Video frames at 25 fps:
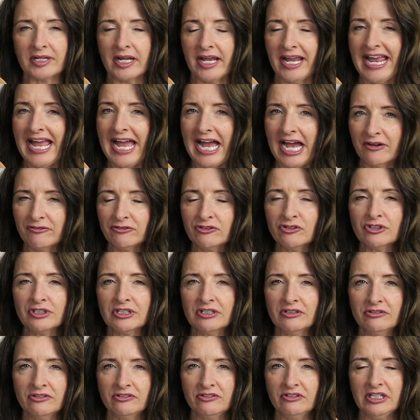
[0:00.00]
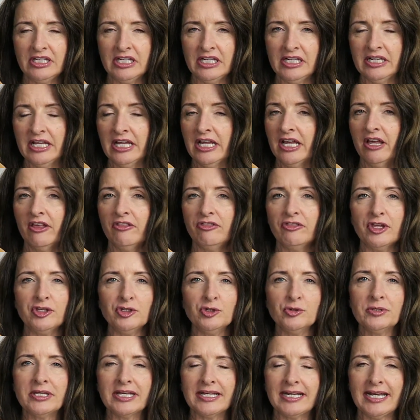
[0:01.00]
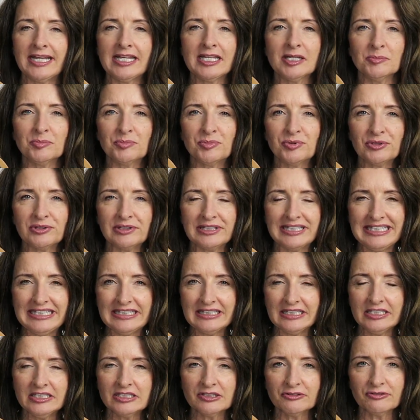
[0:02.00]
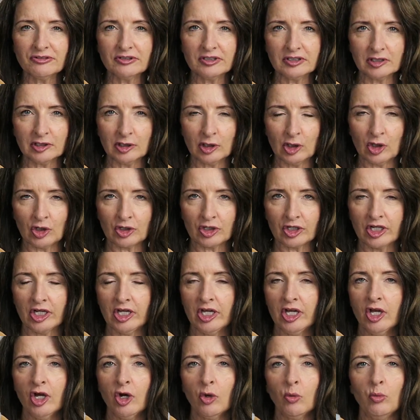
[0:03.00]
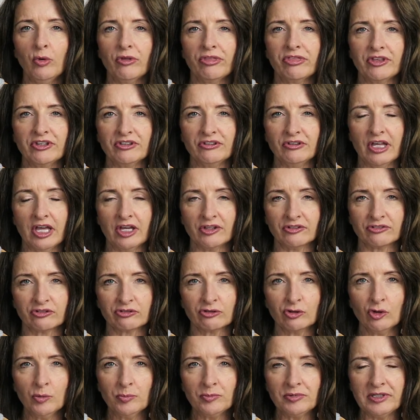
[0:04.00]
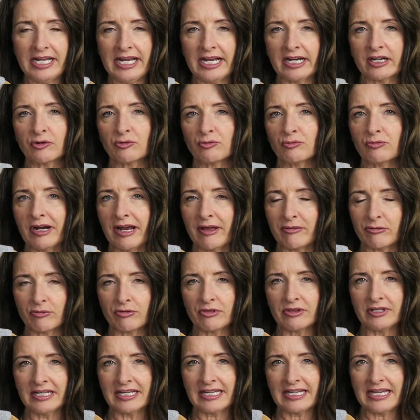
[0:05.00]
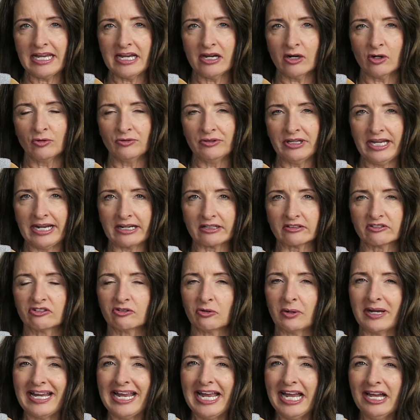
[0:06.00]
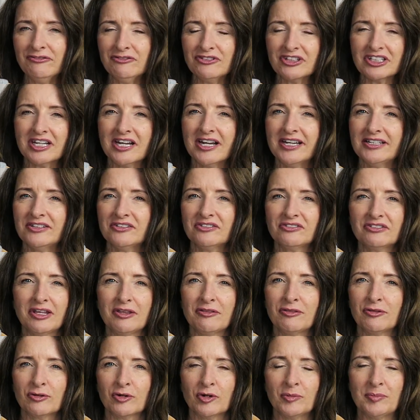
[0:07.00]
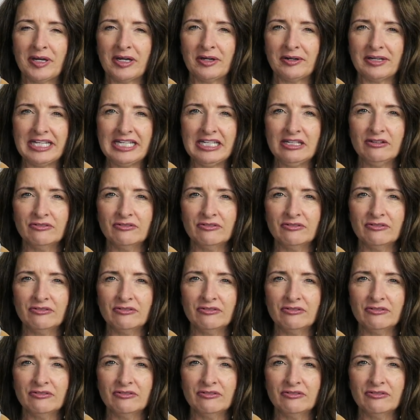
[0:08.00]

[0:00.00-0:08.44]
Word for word: but I have to concede that you get a completely different look with a, a, scoop neck rather than a cowl neck. So I have to kind of say they're about